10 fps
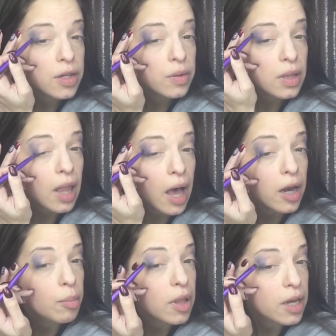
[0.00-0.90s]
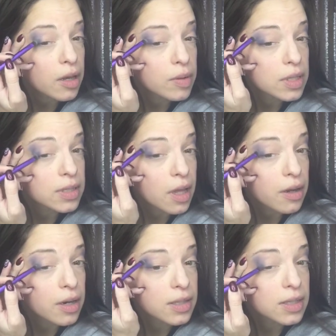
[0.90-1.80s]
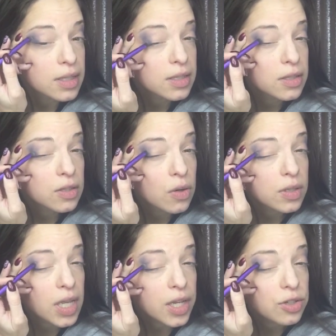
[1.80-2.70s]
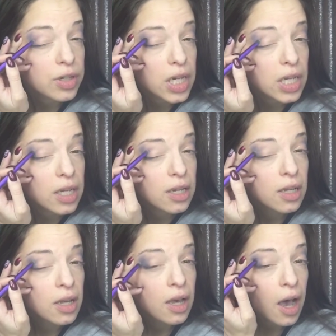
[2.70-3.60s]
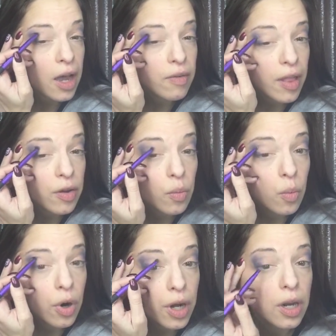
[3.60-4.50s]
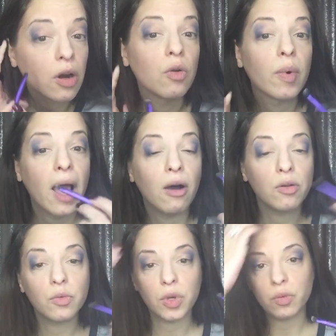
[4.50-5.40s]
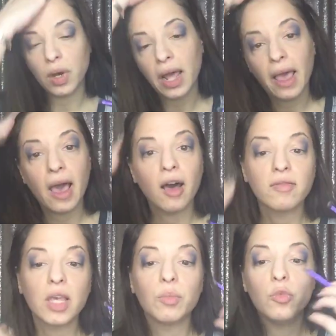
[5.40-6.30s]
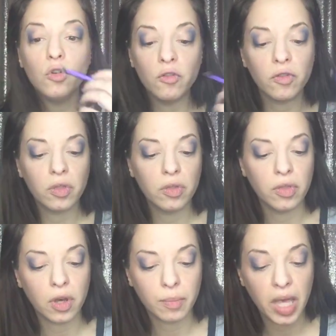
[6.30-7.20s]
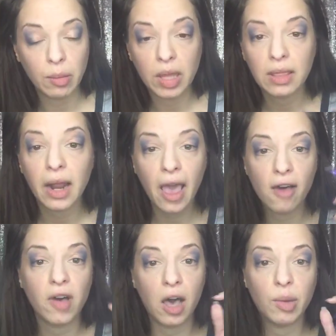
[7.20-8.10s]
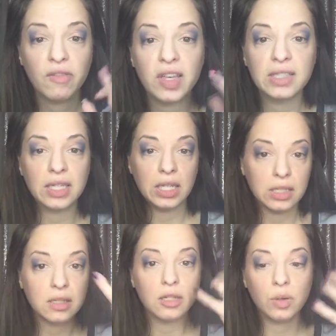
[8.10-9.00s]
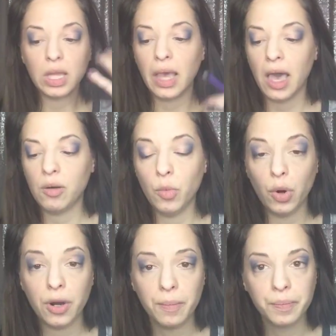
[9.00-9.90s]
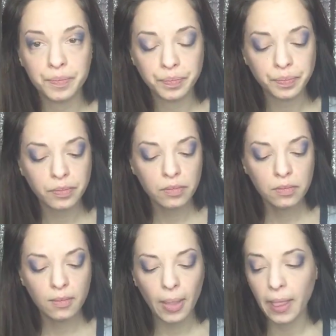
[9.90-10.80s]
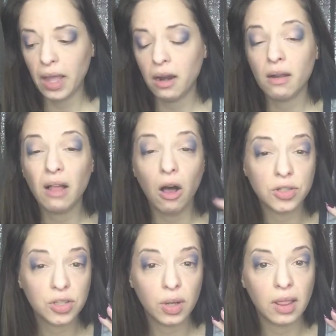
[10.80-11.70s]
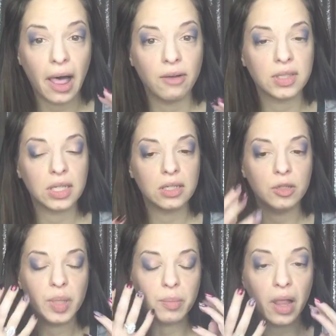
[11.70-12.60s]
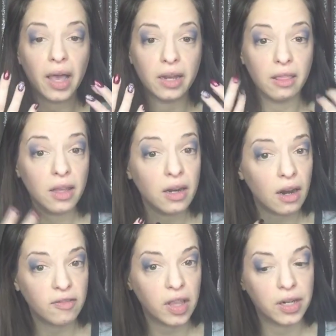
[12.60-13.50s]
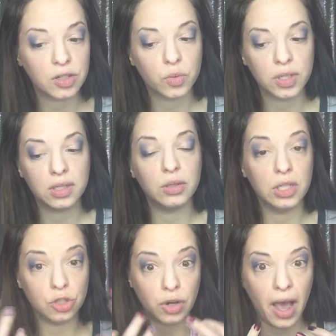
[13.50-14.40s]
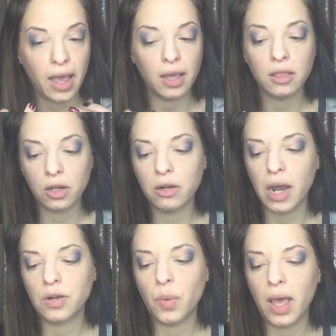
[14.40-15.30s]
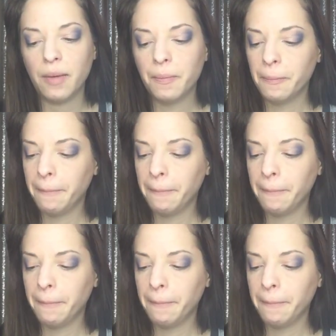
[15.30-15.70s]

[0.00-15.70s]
I do a lot of blending with this color because it's so saturated. I'd rather work around with what I have, like move the pigment that I have on my face than continually add more. And it also allows it to be applied in thin enough layers where it's going to dry the correct way.